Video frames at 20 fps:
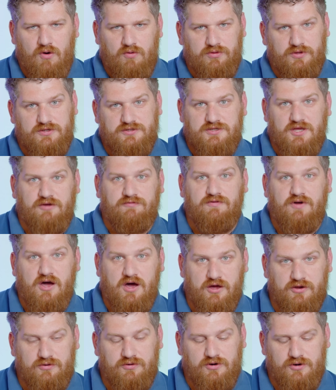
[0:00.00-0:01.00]
only stuff
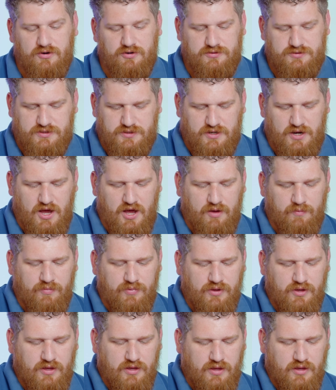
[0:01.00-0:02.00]
100 hertz and
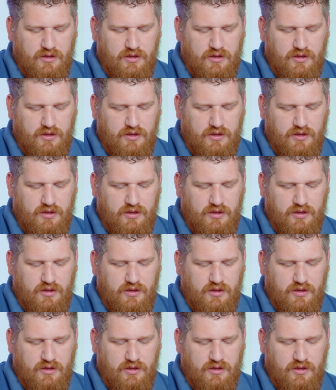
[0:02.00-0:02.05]
up.